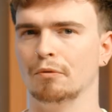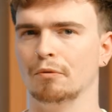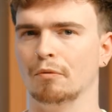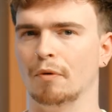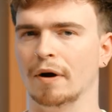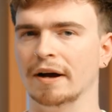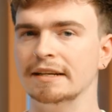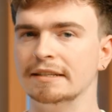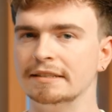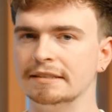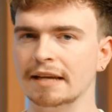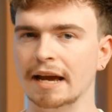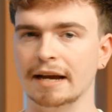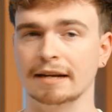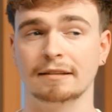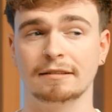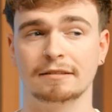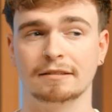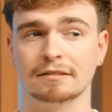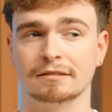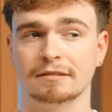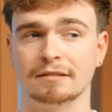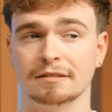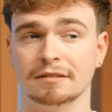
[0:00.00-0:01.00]
what
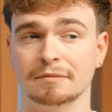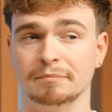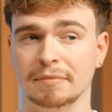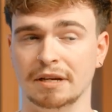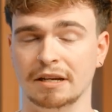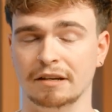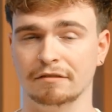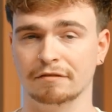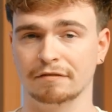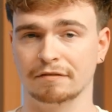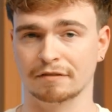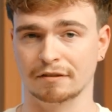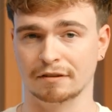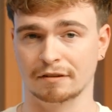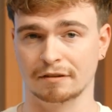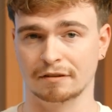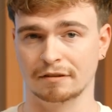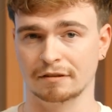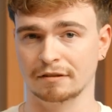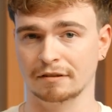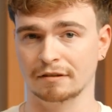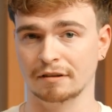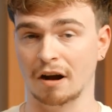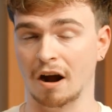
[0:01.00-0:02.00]
exactly does this mean
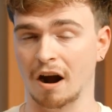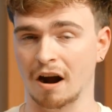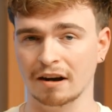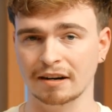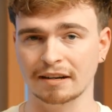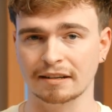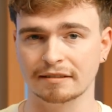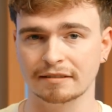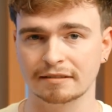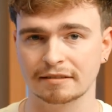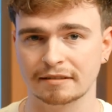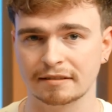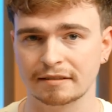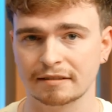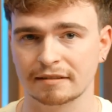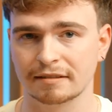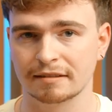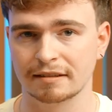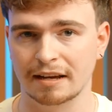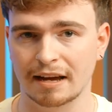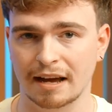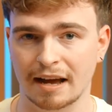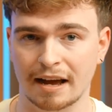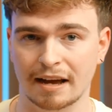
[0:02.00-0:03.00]
for
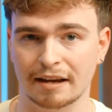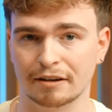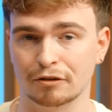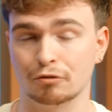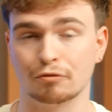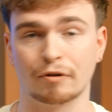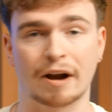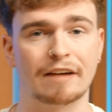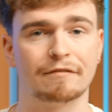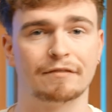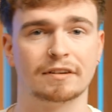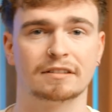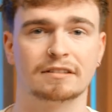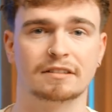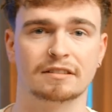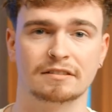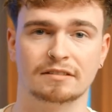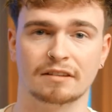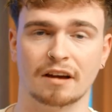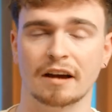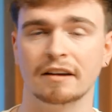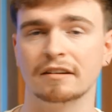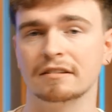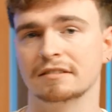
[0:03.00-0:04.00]
artists and graphic
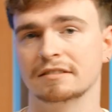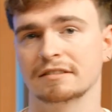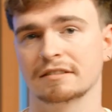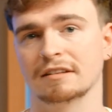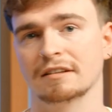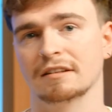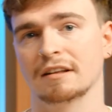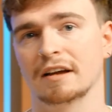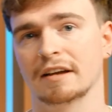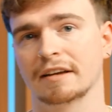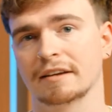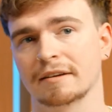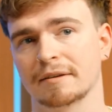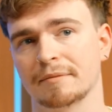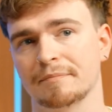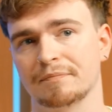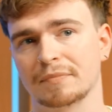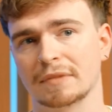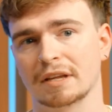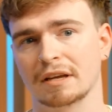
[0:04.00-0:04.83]
designers and the like?